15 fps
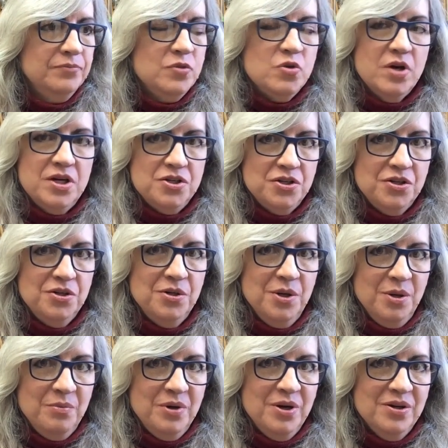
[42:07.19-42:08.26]
treasured
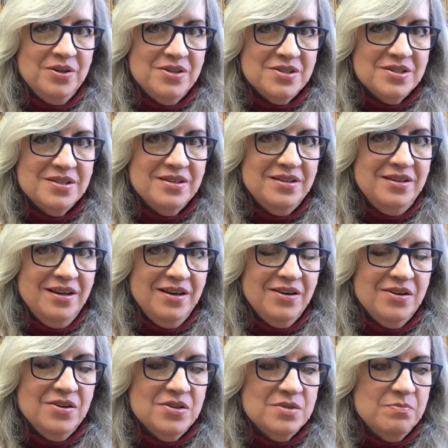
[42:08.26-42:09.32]
amongst
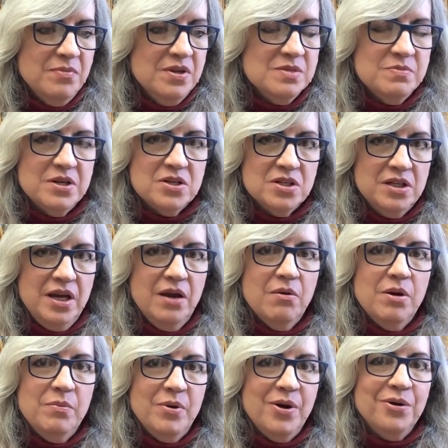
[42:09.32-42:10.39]
knitters, especially
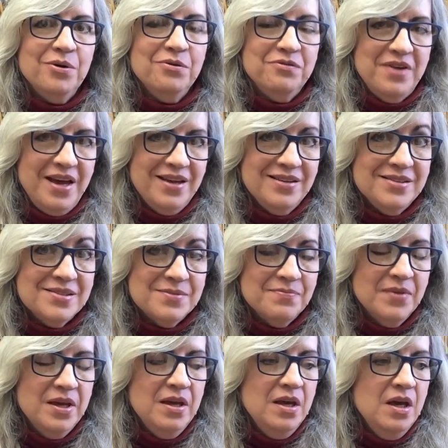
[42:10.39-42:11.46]
Harry Potter fans,
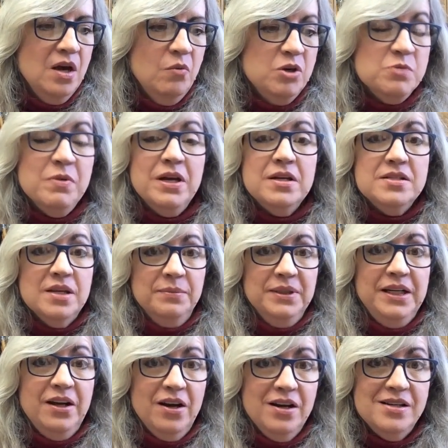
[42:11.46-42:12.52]
which made it
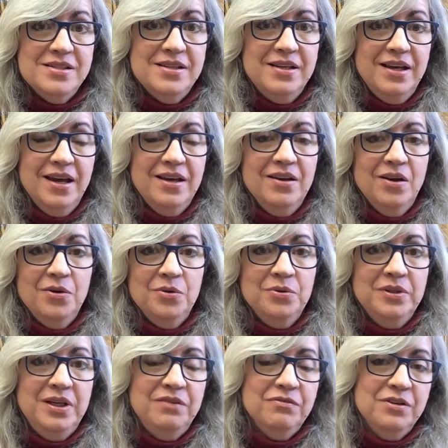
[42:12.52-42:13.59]
doubly hard to get, not
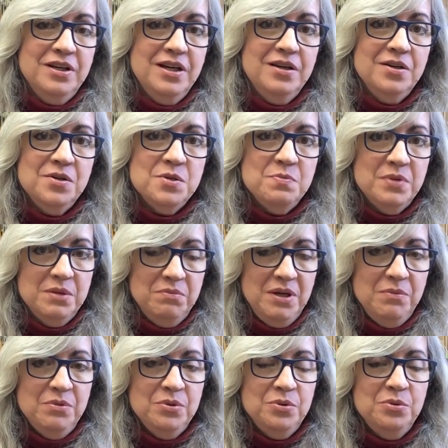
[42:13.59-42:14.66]
only for knitters, but
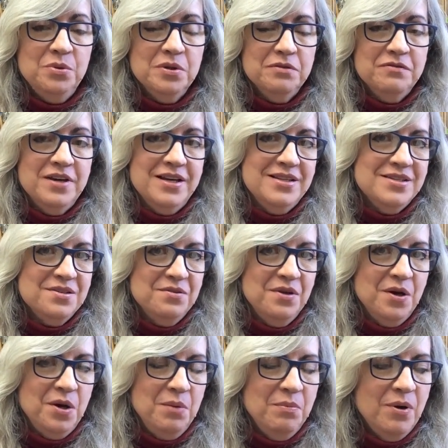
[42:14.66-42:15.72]
people who were fans of
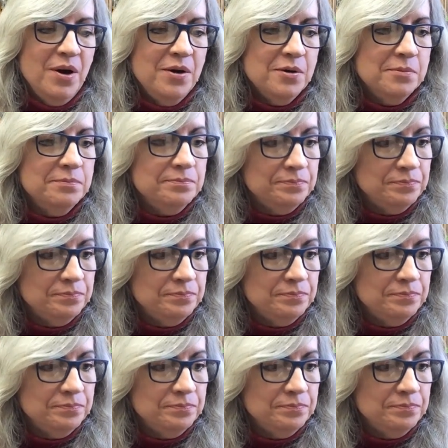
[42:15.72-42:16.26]
Harry Potter.